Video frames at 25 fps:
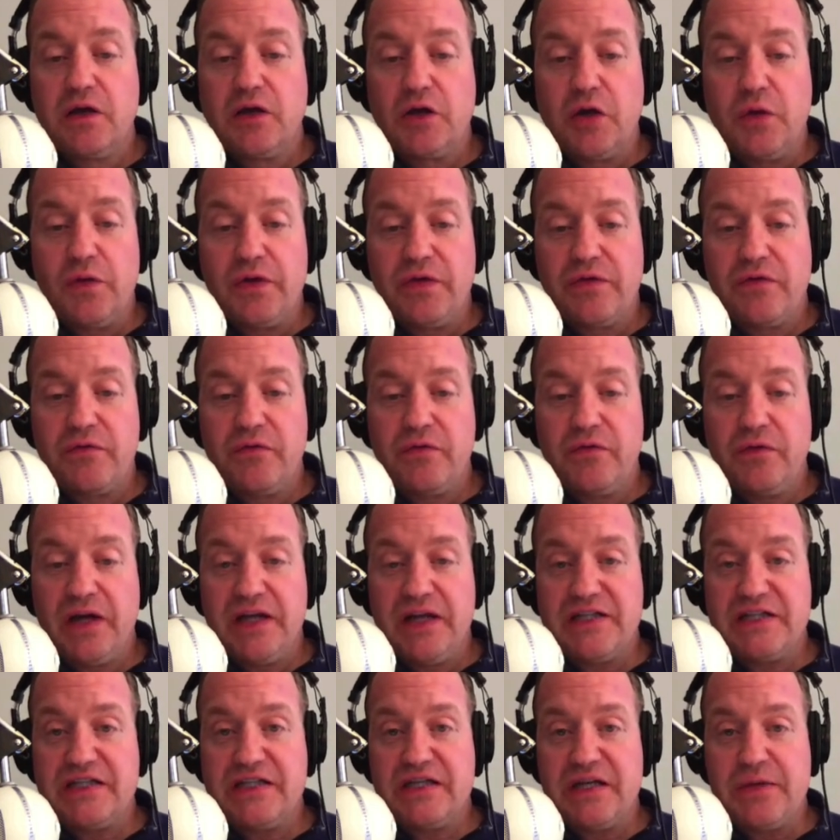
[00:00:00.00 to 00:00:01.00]
going through
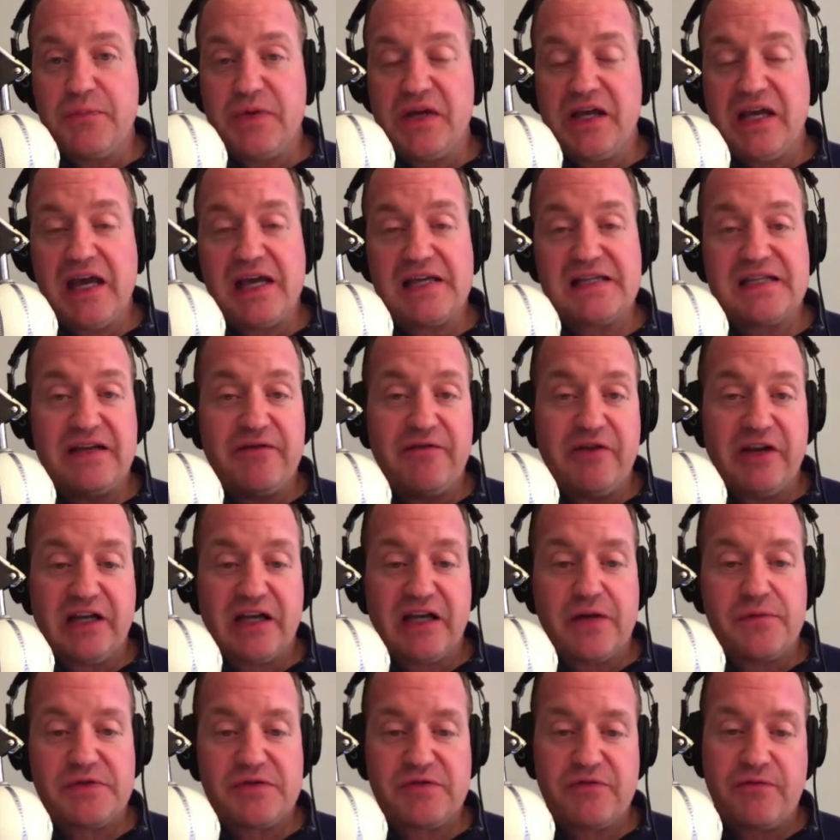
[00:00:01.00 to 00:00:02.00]
HTTPS, even if
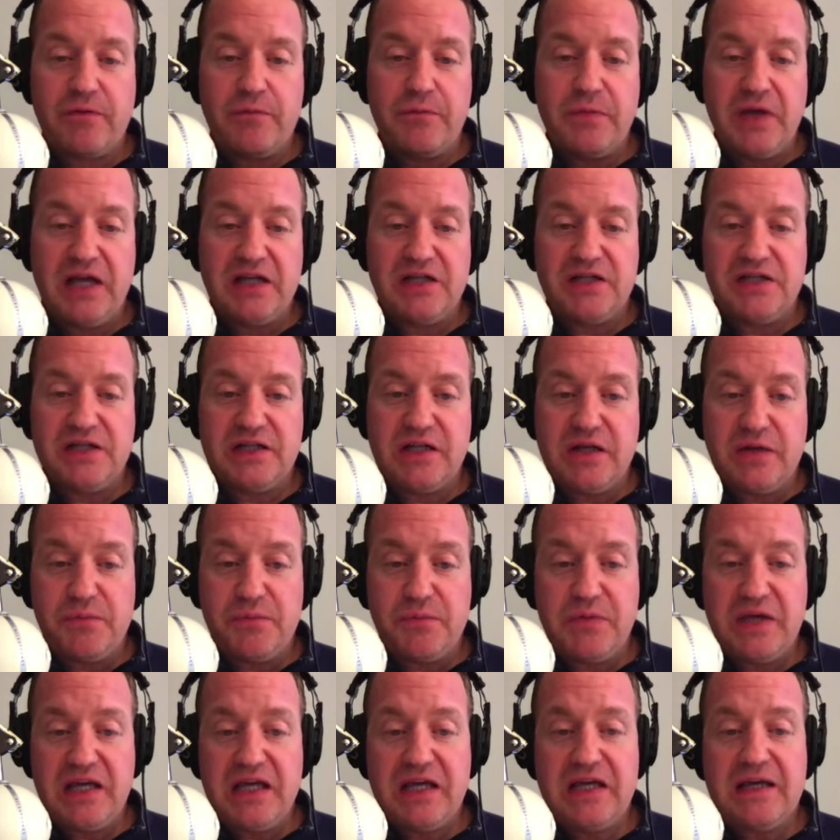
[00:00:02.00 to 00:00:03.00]
it comes from
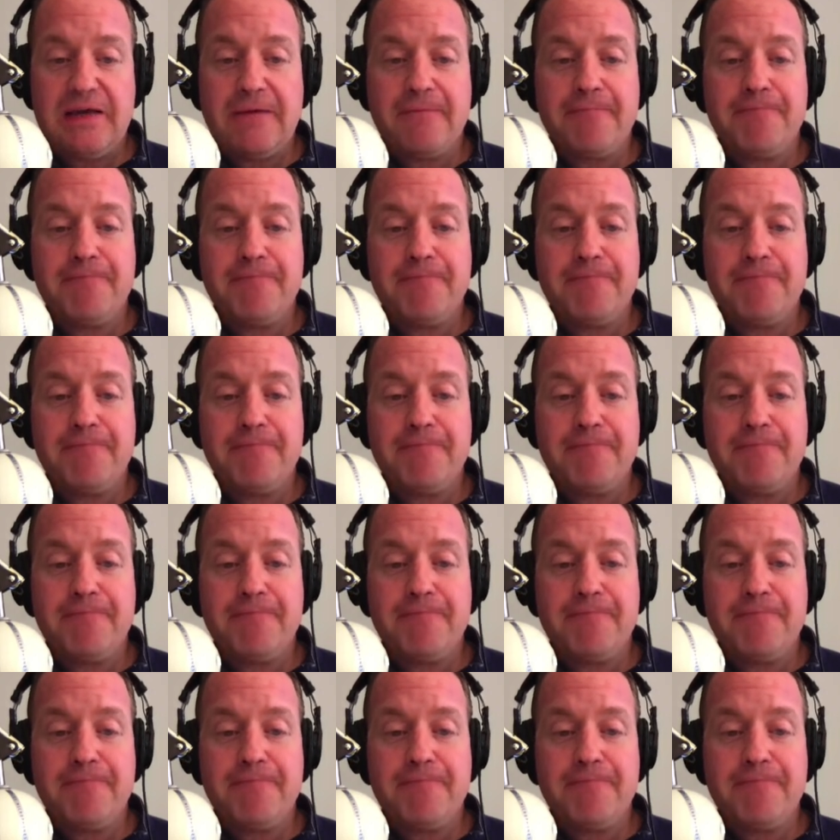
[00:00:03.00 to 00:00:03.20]
HTTP.